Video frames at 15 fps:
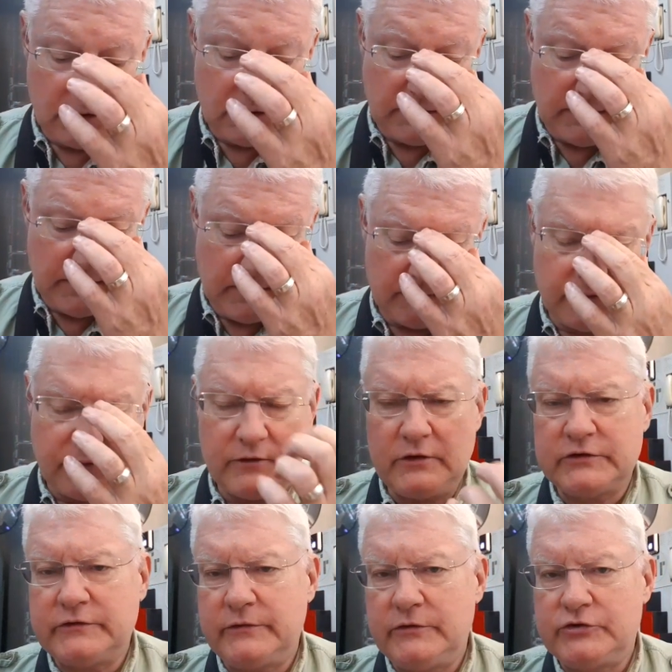And for
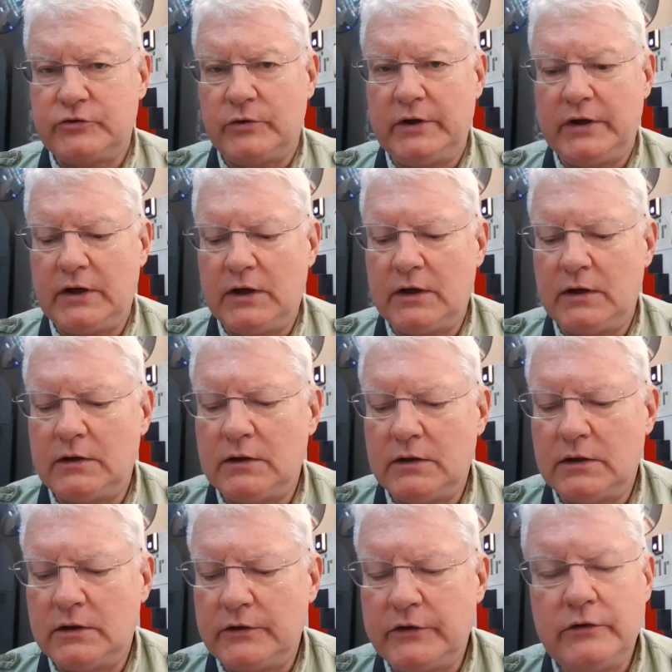those of you joining on
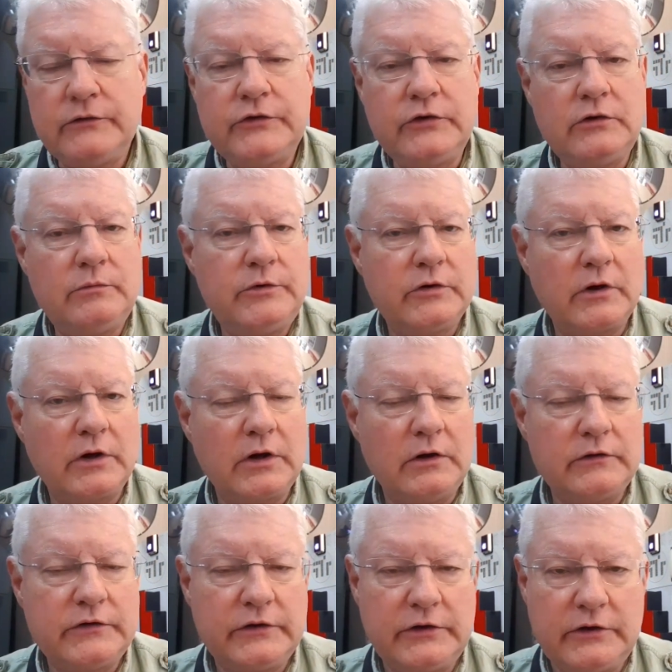YouTube, you can go
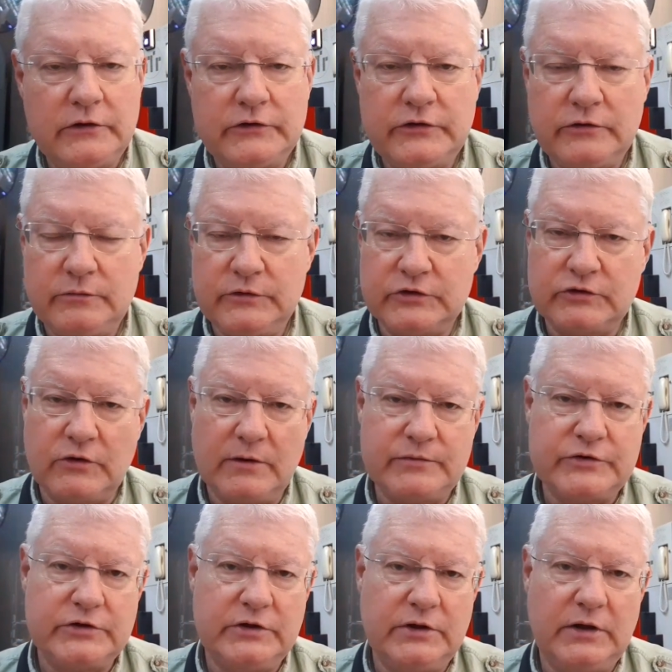to the YouTube
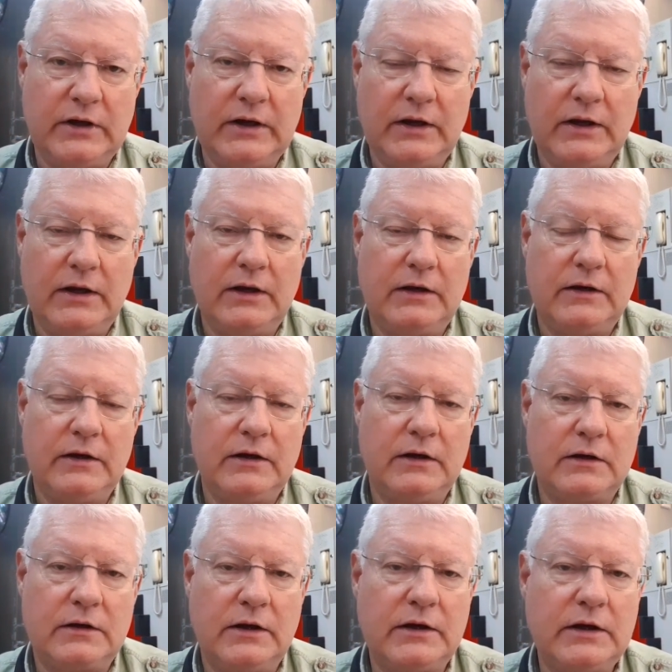description and
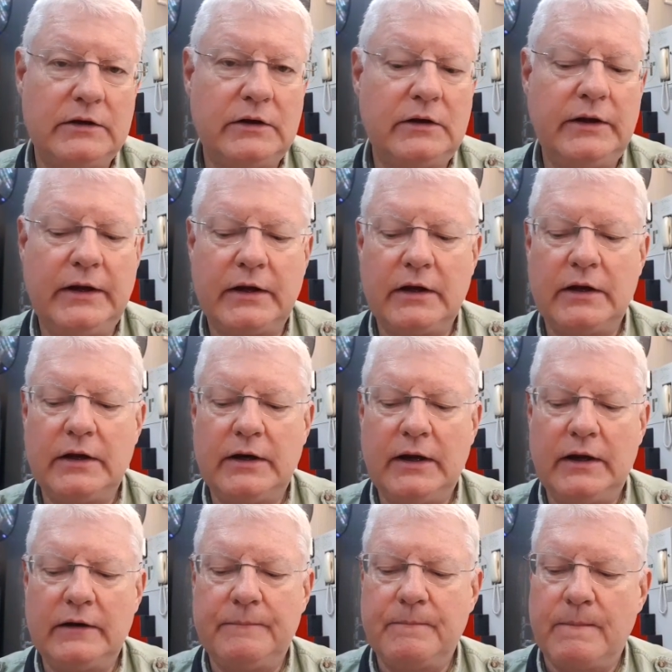click on the link and get
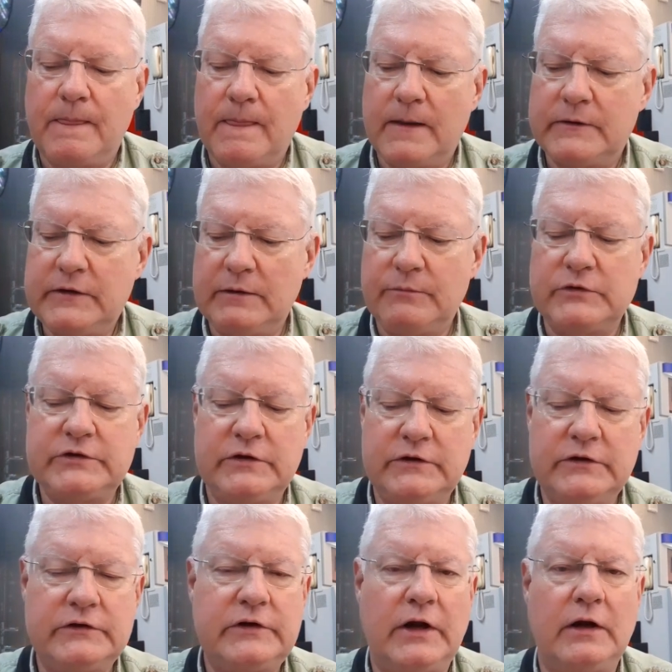a 10%
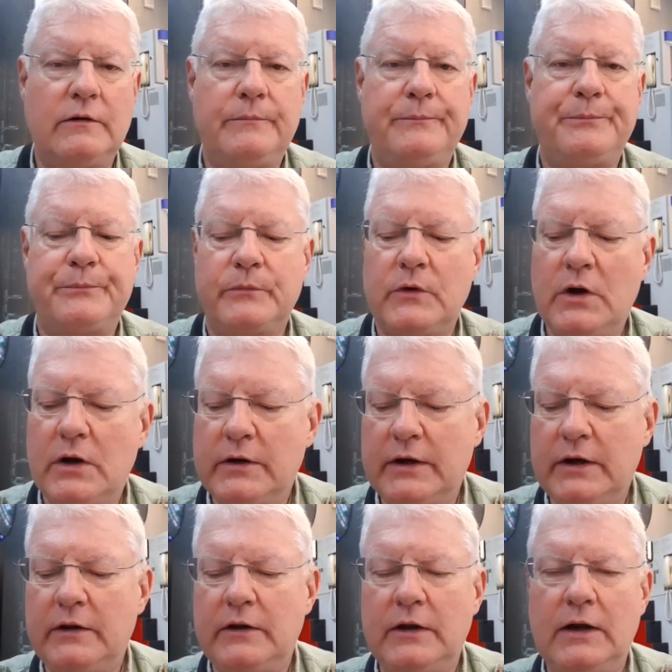discount on
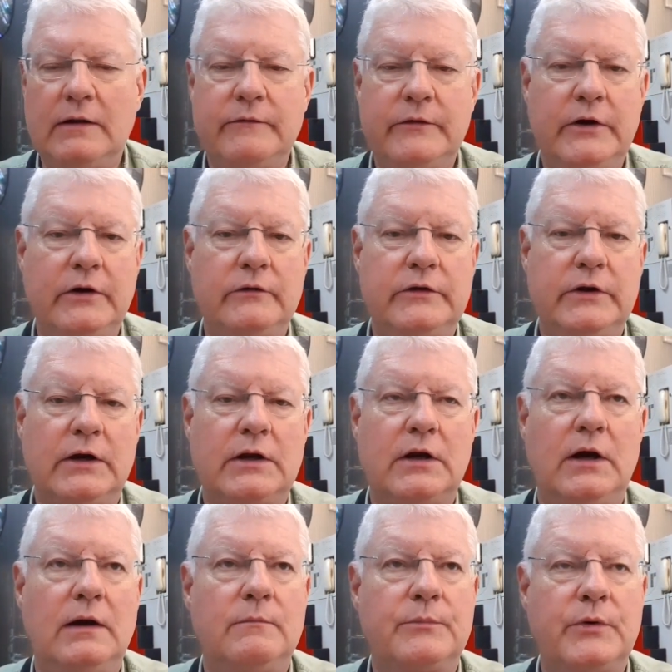any of the
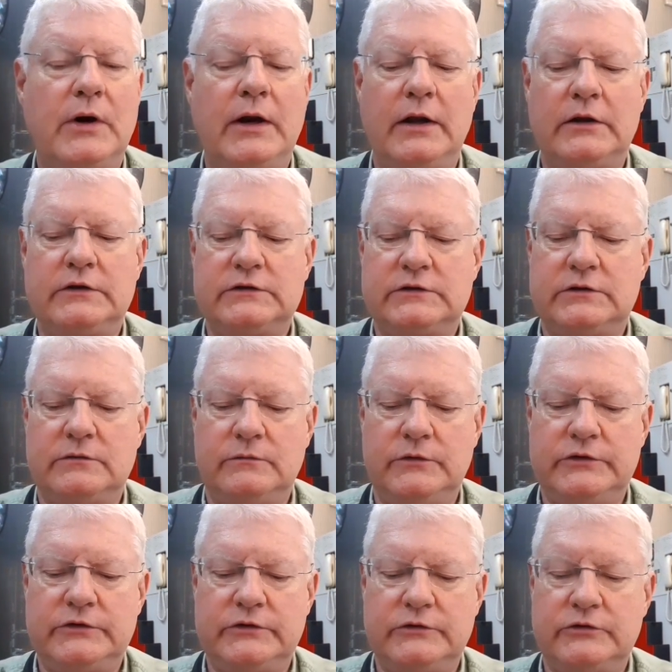ivideo.com products,
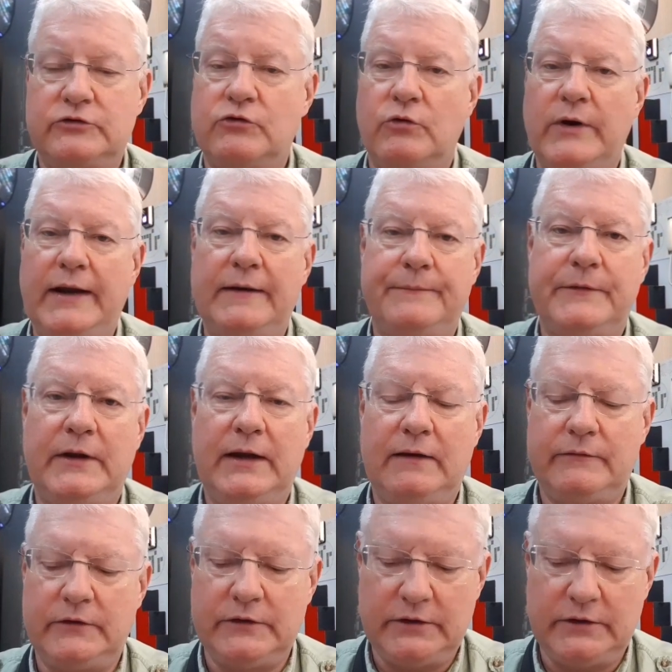which is great. They have